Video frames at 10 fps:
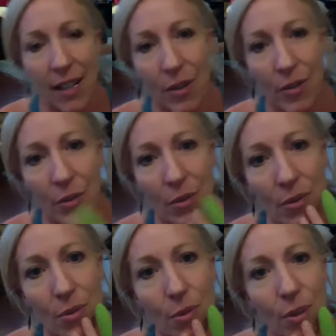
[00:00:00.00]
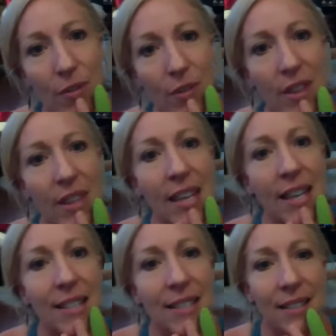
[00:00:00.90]
through different
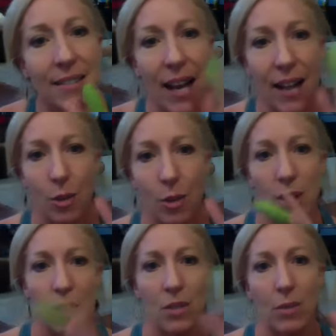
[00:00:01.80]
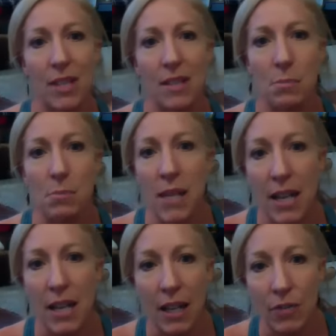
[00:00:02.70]
things and acupuncture. What is the
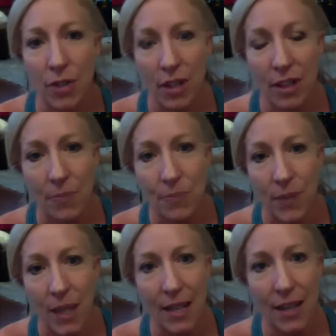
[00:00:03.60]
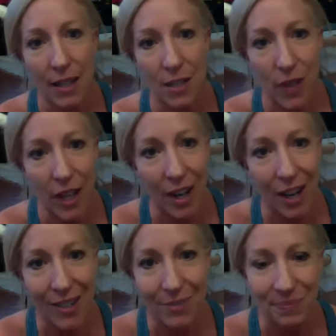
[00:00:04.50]
meaning of your index finger?